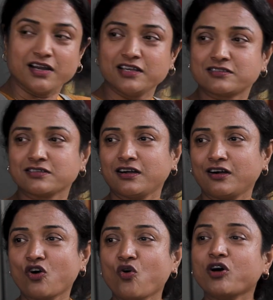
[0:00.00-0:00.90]
it
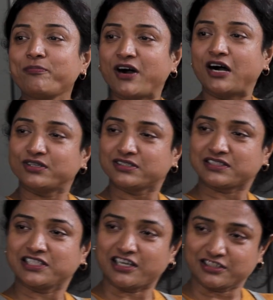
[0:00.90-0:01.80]
overpowers
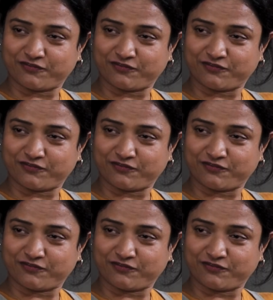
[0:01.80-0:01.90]
the other